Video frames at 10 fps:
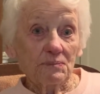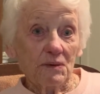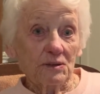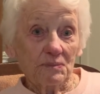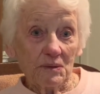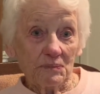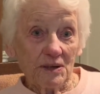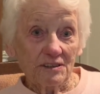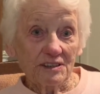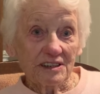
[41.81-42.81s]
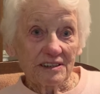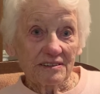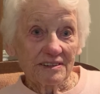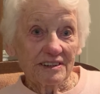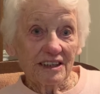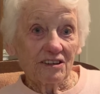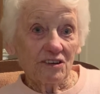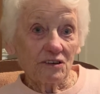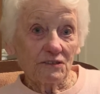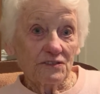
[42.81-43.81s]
Both my parents did a lot of